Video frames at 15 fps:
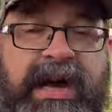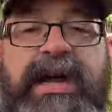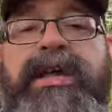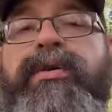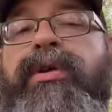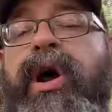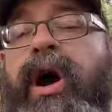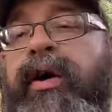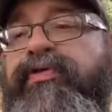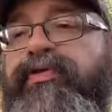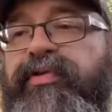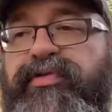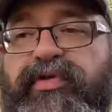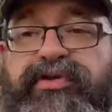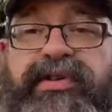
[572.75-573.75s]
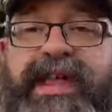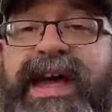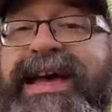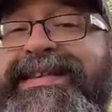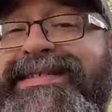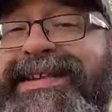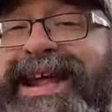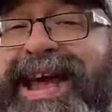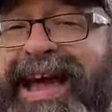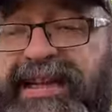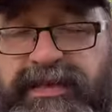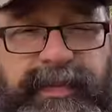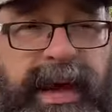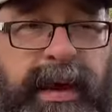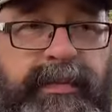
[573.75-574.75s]
you would often refer to that as an
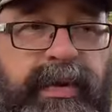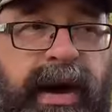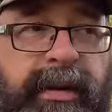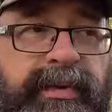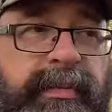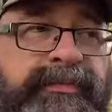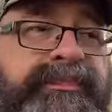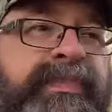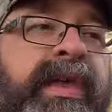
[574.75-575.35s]
expat problem.